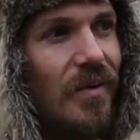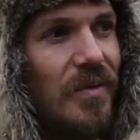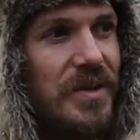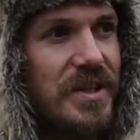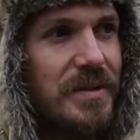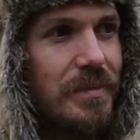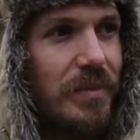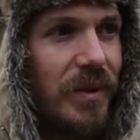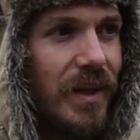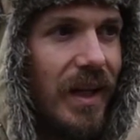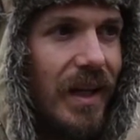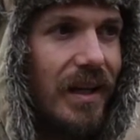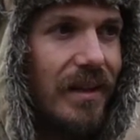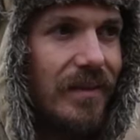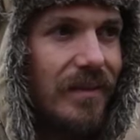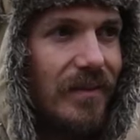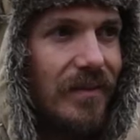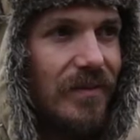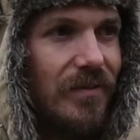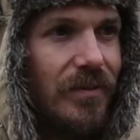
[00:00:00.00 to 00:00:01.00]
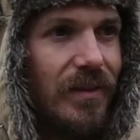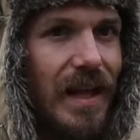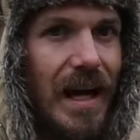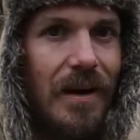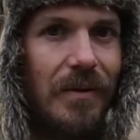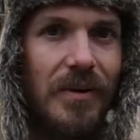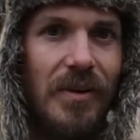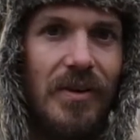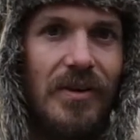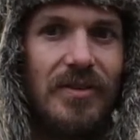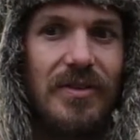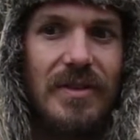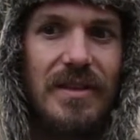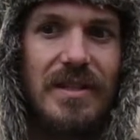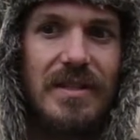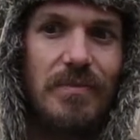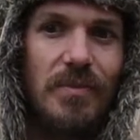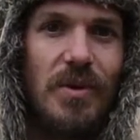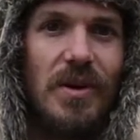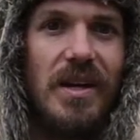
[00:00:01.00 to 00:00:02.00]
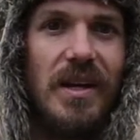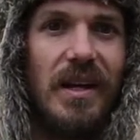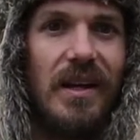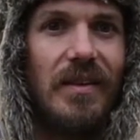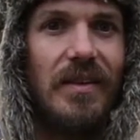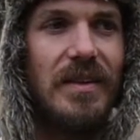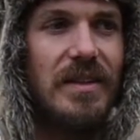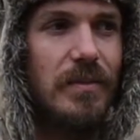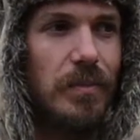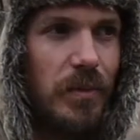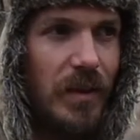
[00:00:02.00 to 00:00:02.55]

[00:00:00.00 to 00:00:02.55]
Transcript: this plant flowers in the spring and this